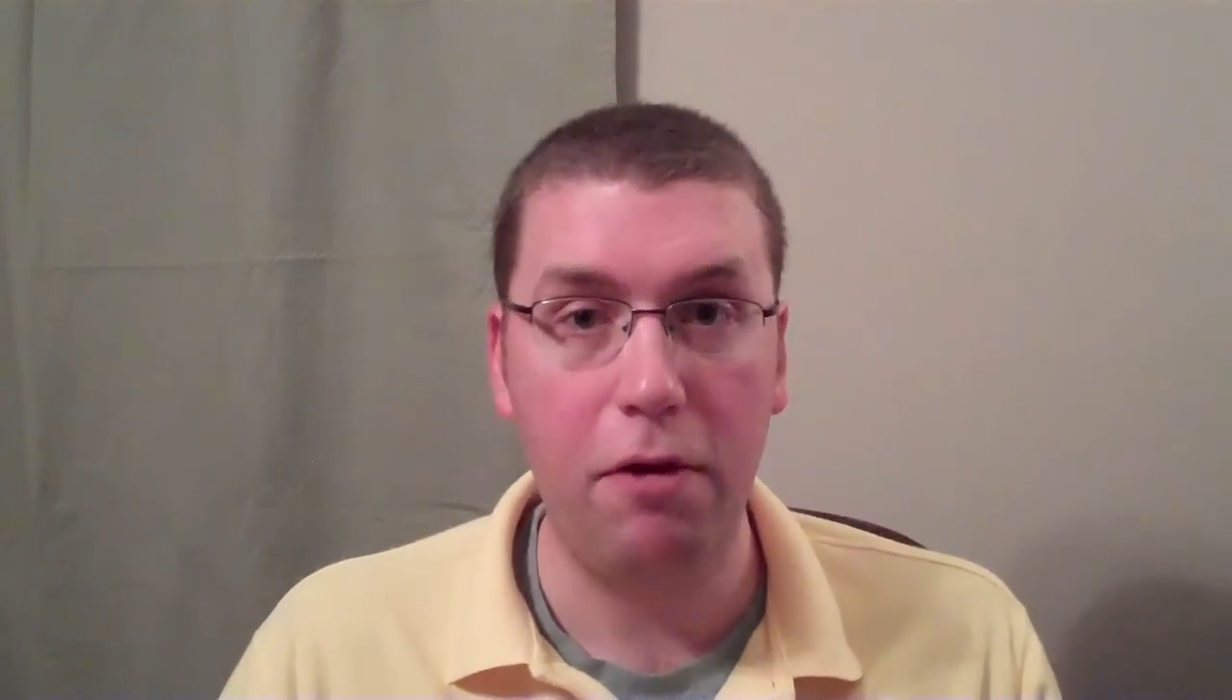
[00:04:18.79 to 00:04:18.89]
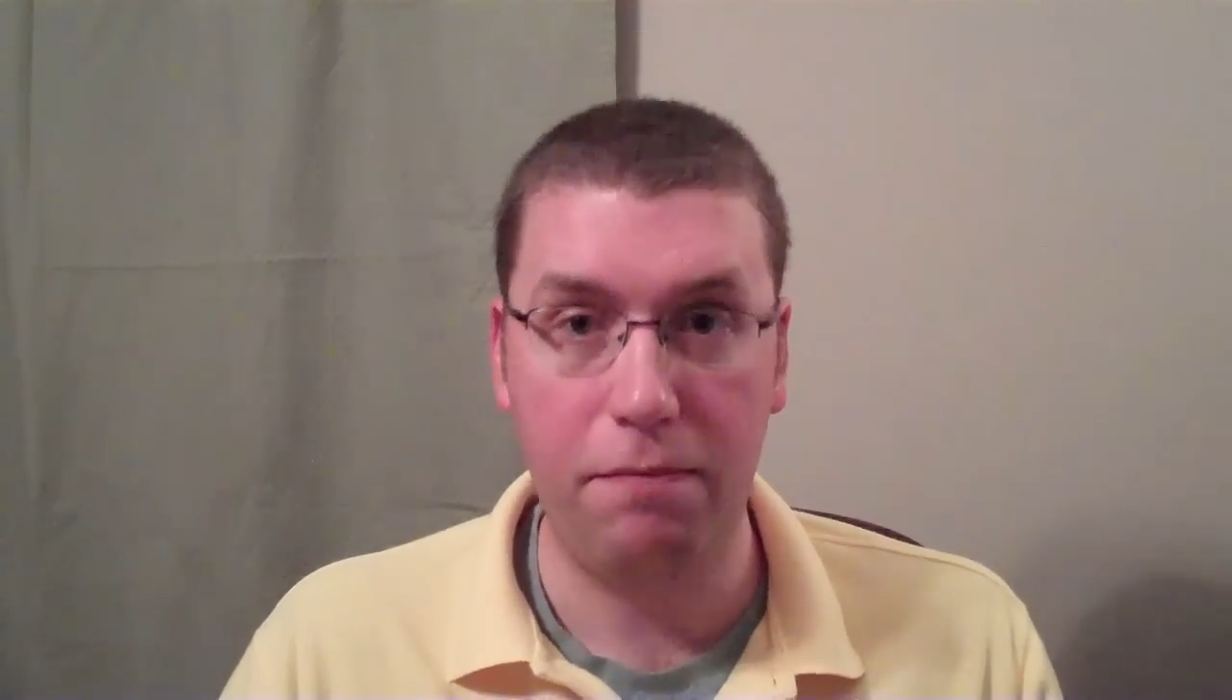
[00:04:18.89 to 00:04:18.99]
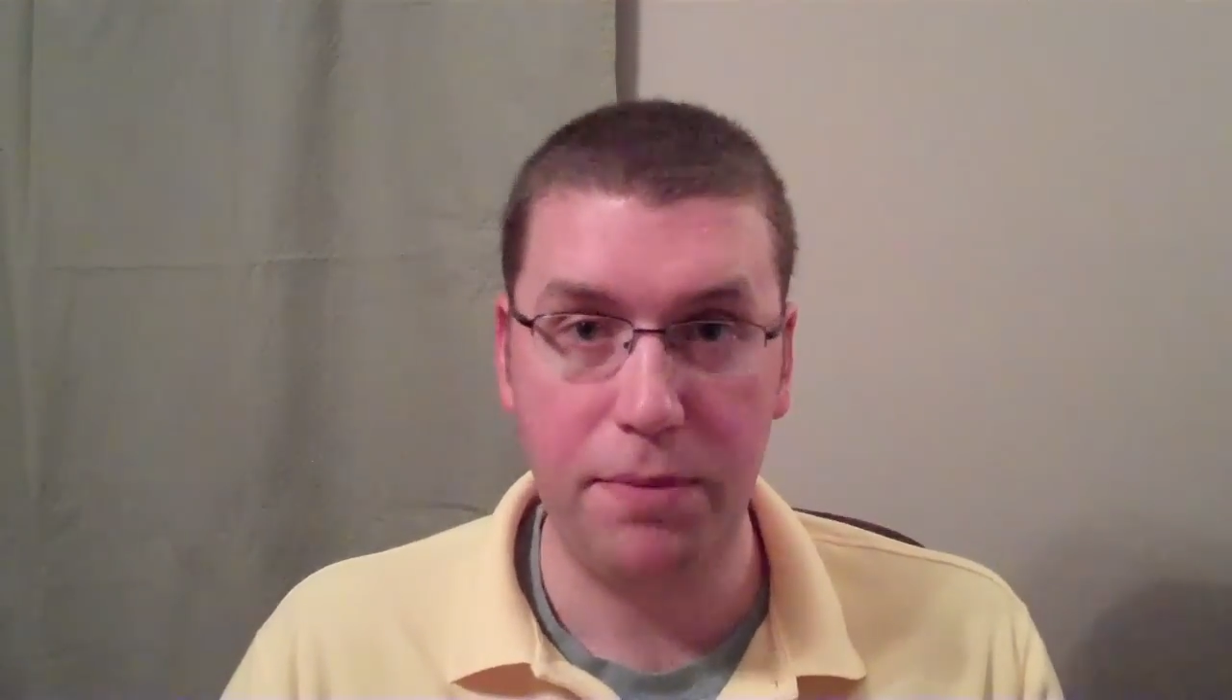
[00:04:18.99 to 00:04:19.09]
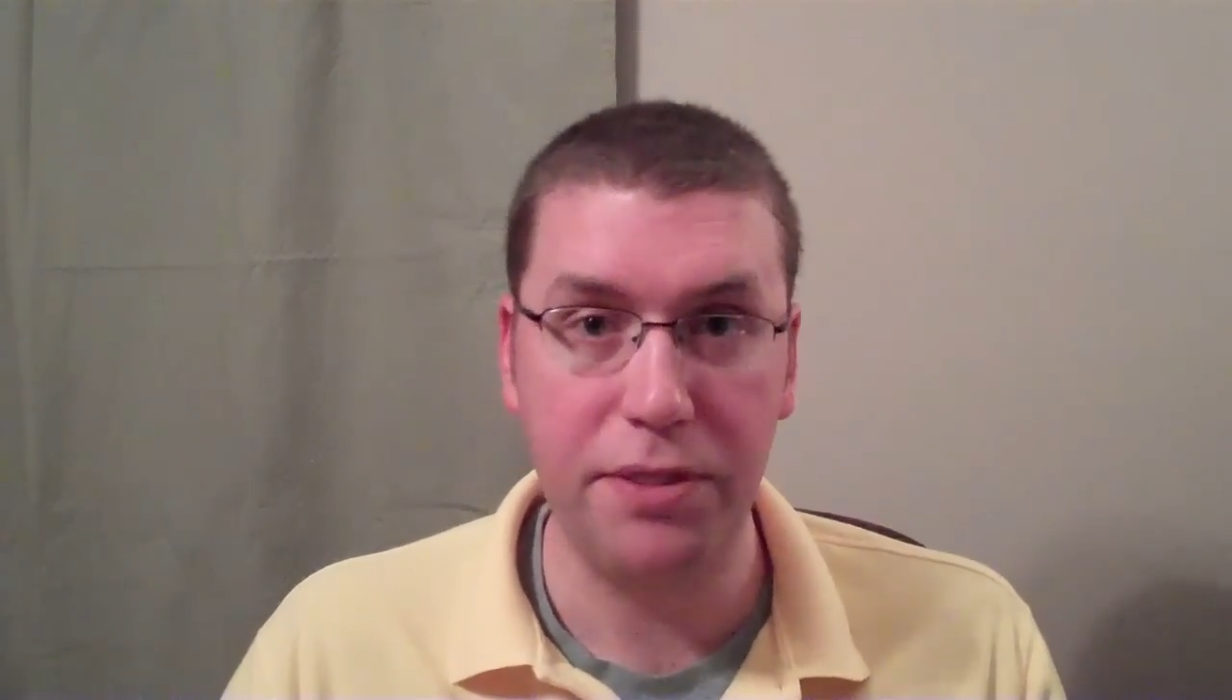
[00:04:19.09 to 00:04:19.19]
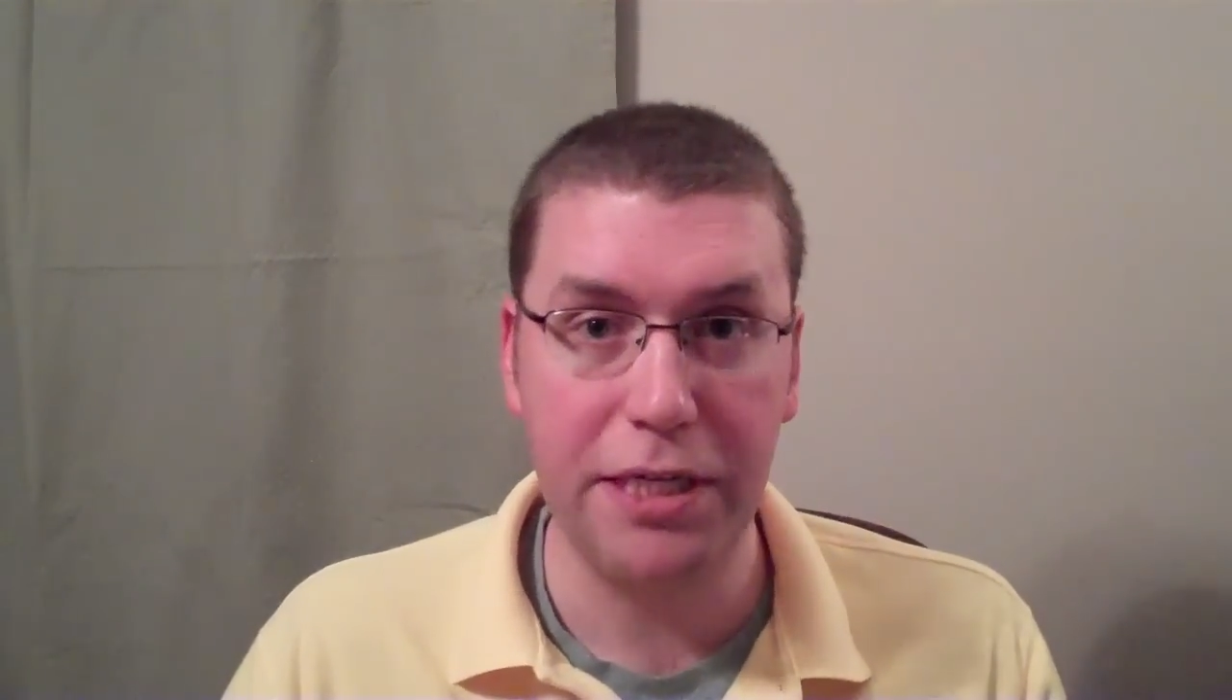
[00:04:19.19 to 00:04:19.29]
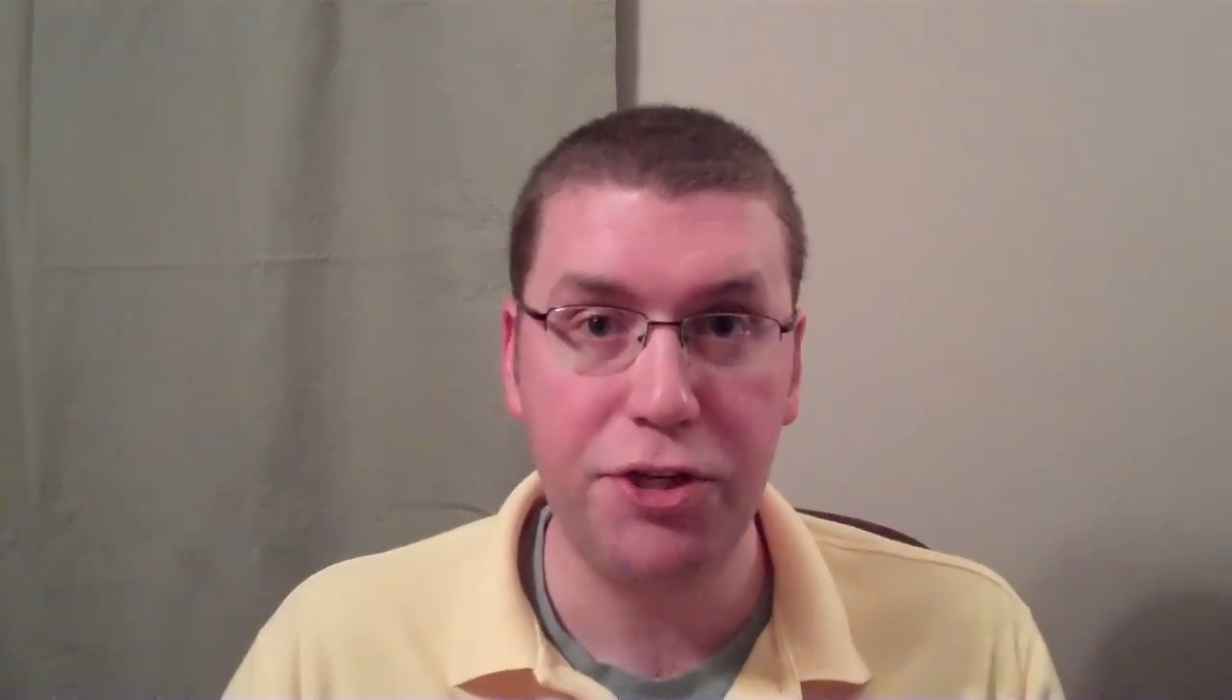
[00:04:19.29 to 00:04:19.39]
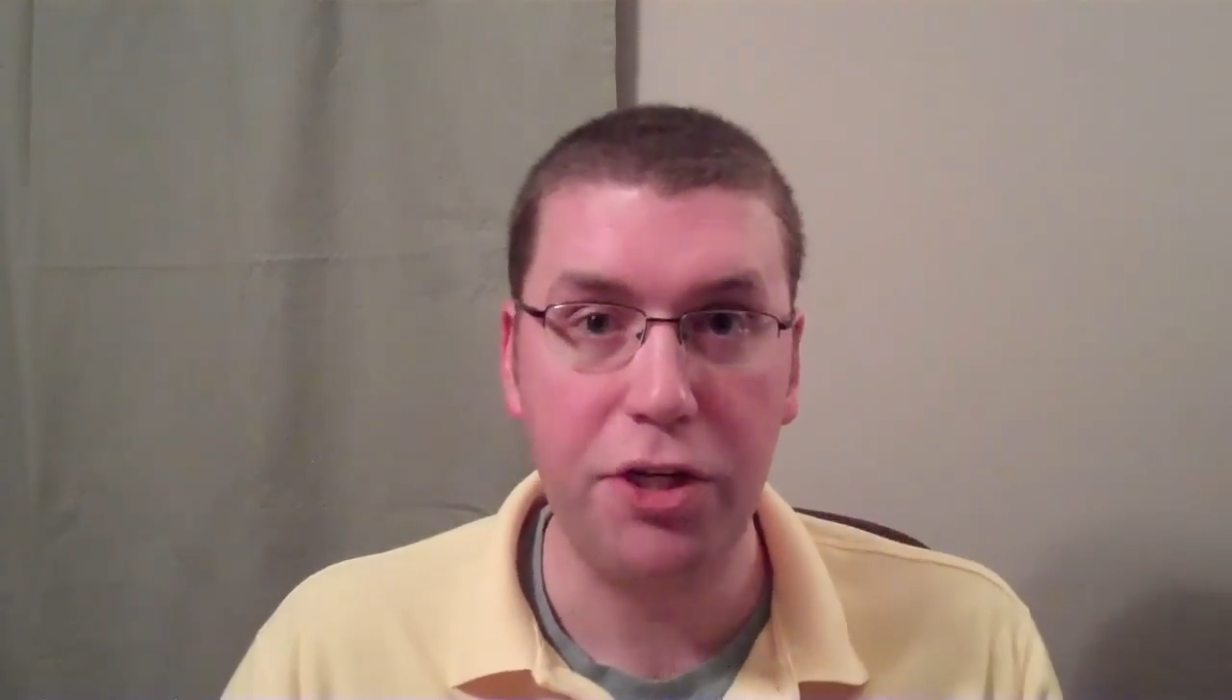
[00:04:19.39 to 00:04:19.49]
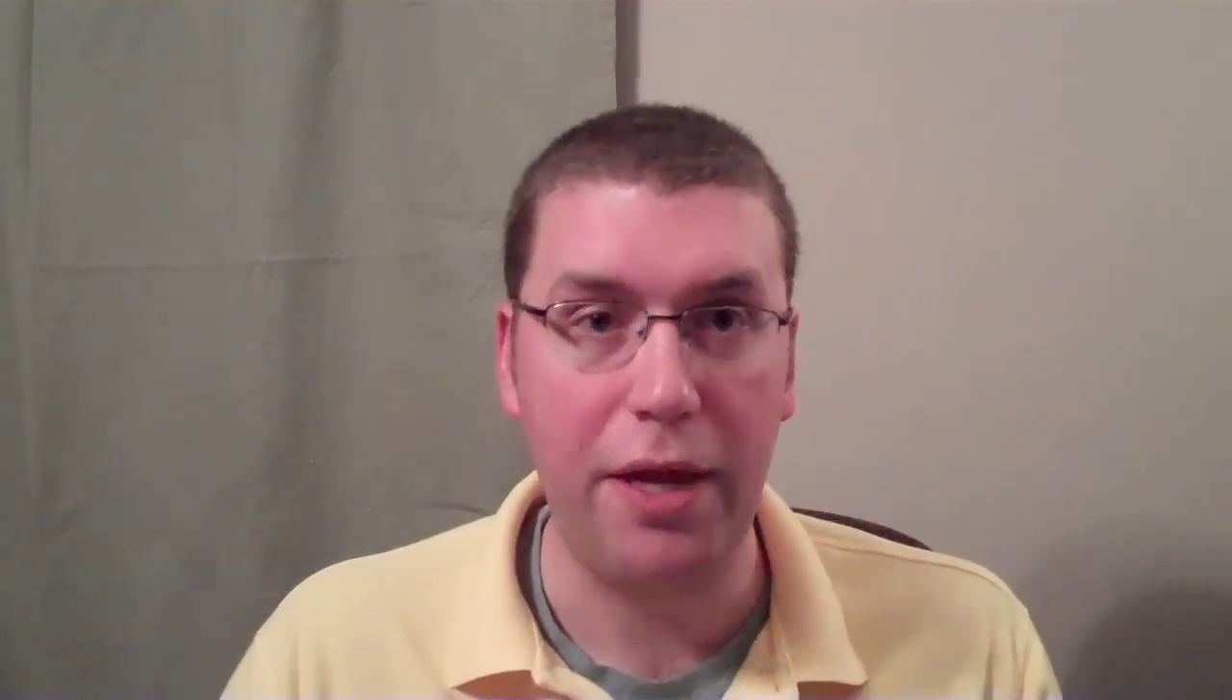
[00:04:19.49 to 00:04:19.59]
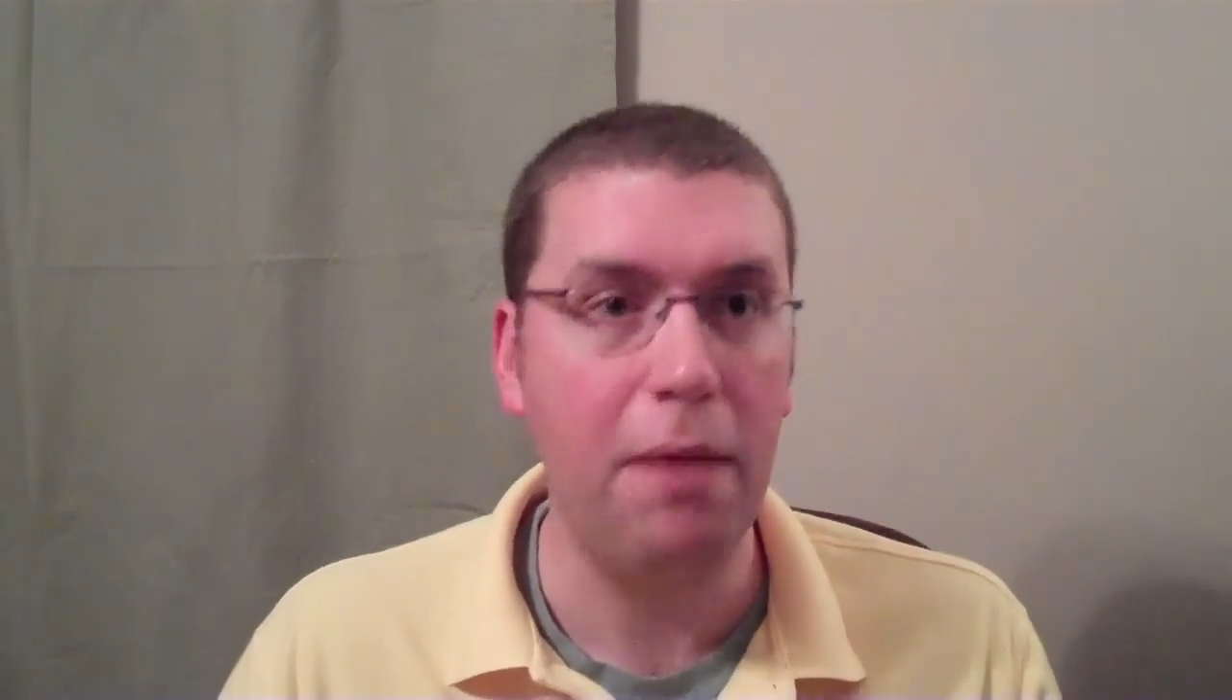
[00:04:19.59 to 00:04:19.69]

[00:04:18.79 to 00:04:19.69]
of position,